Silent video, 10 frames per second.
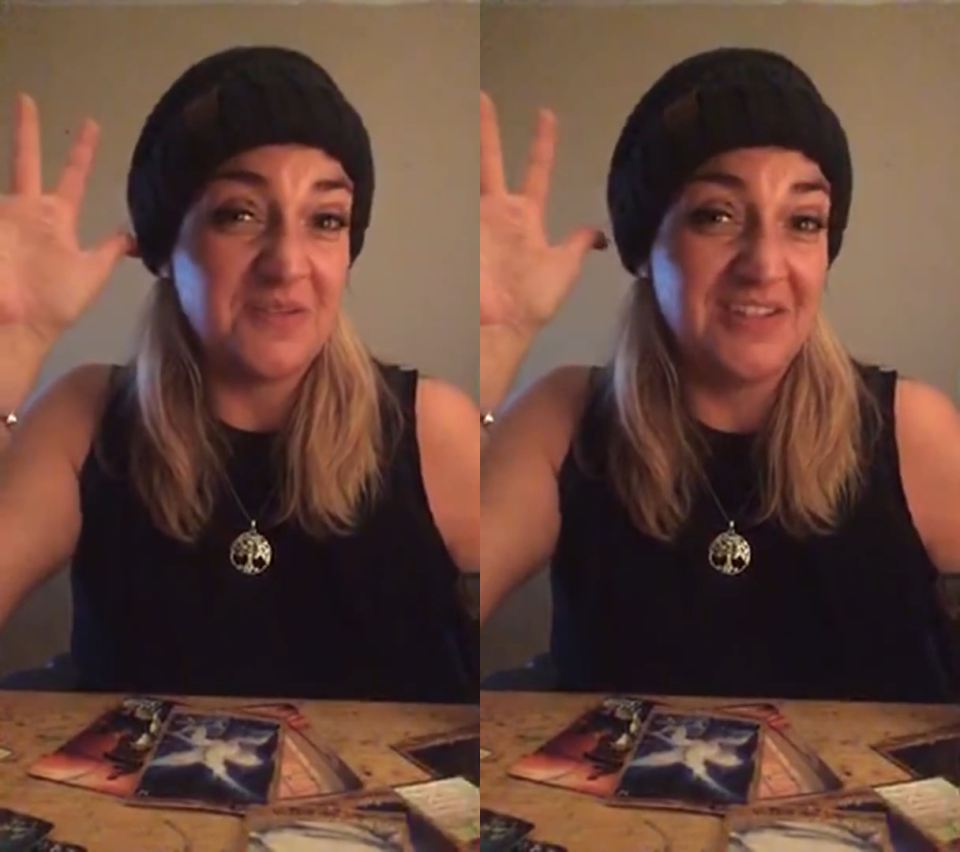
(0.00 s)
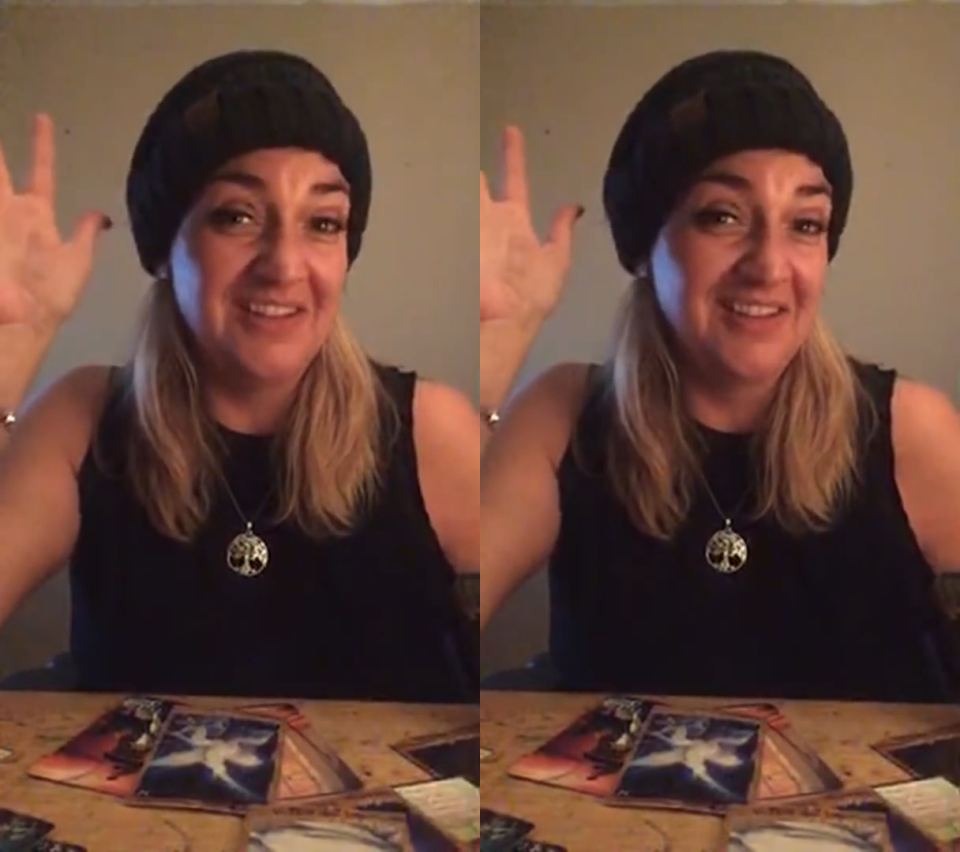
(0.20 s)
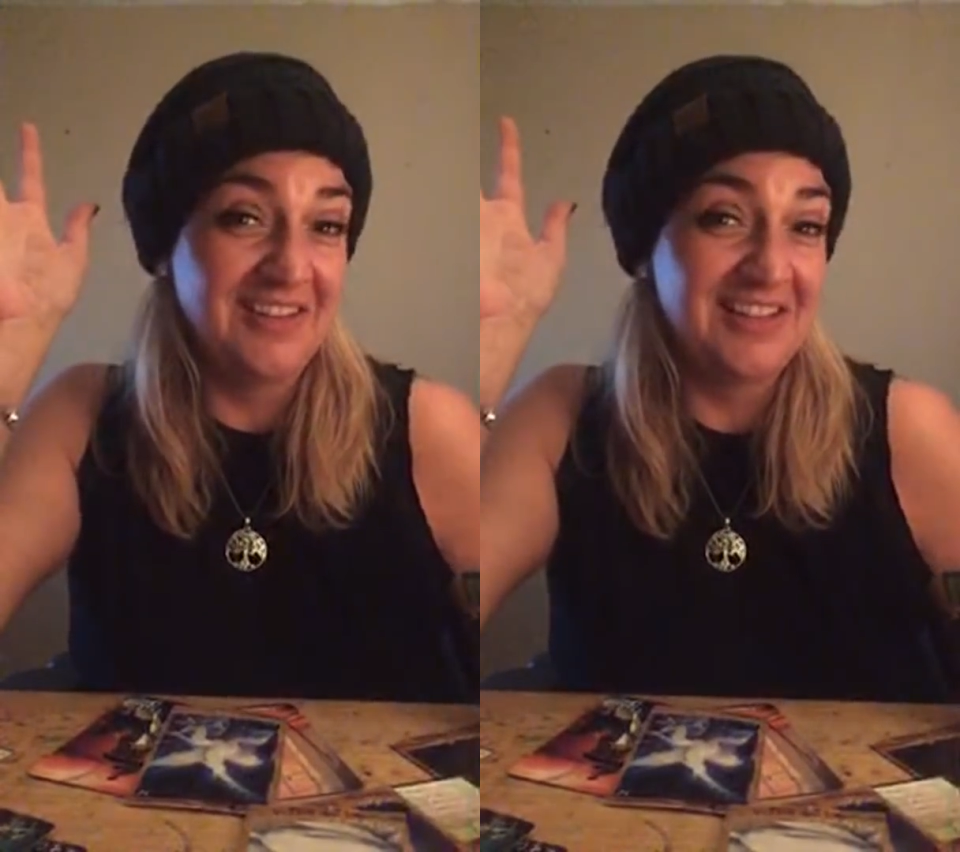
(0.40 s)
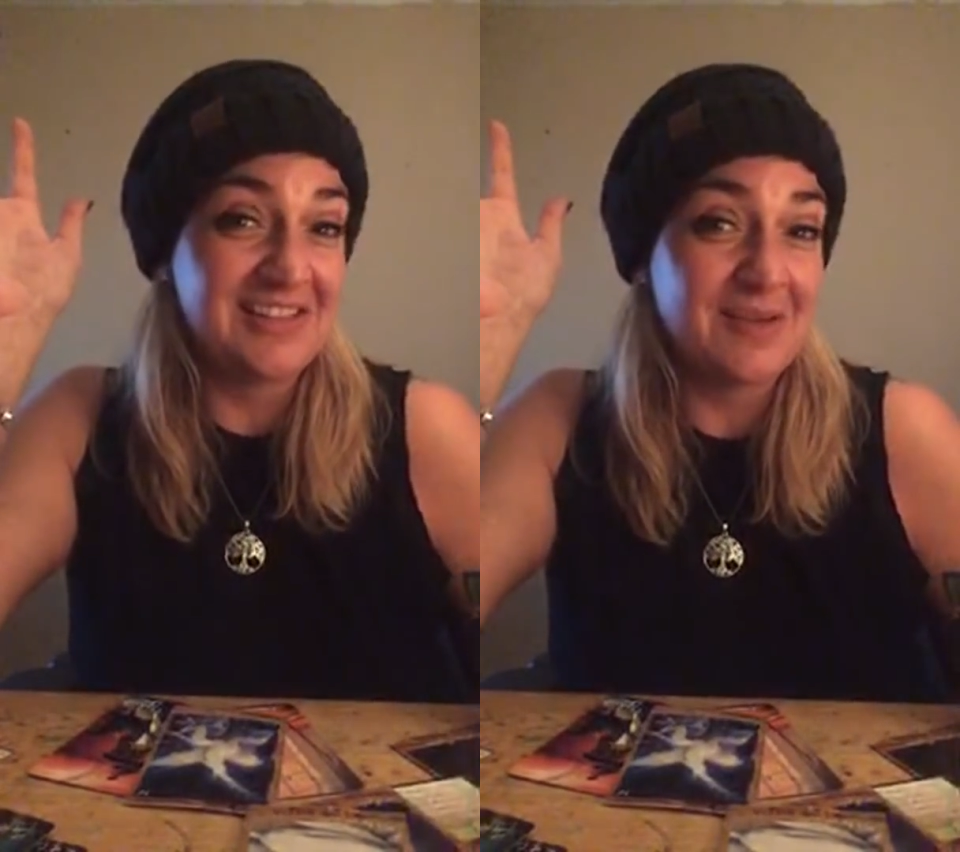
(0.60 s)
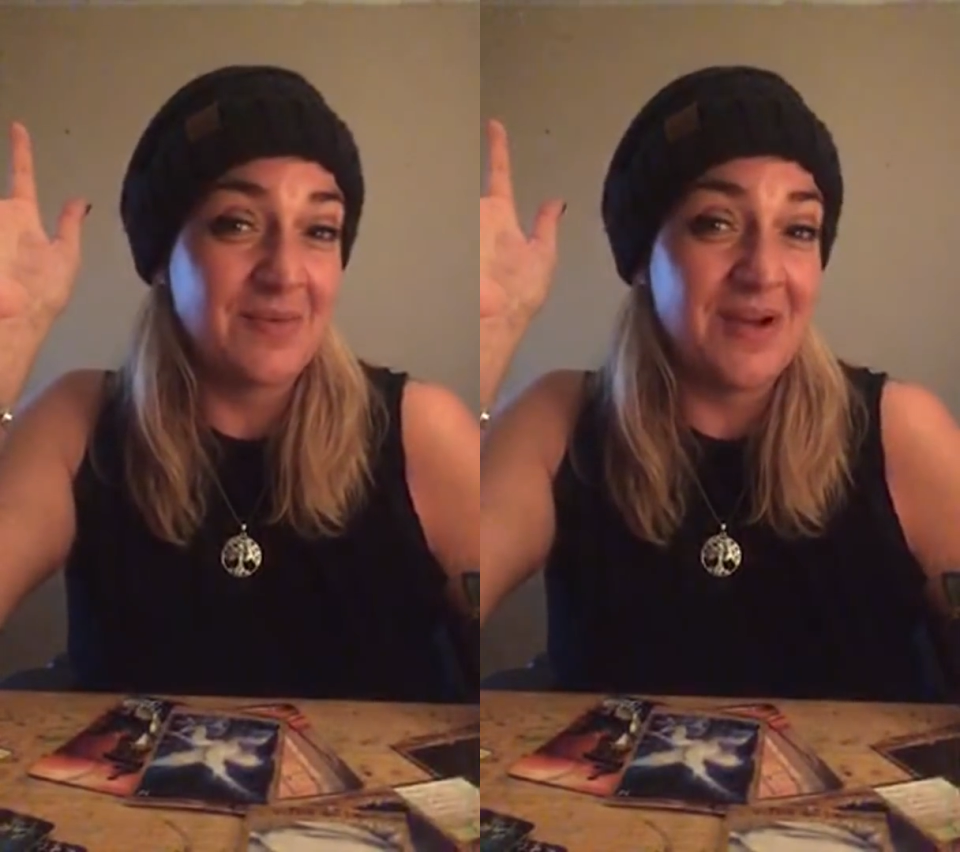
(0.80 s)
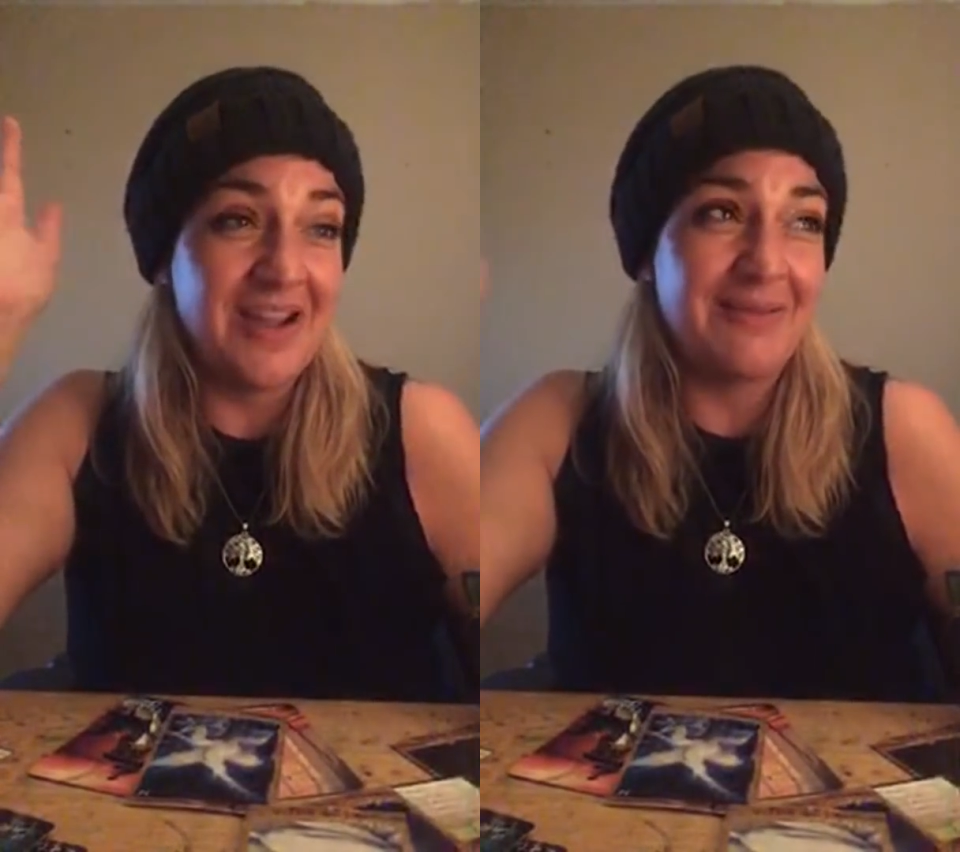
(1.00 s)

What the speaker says: it's the one,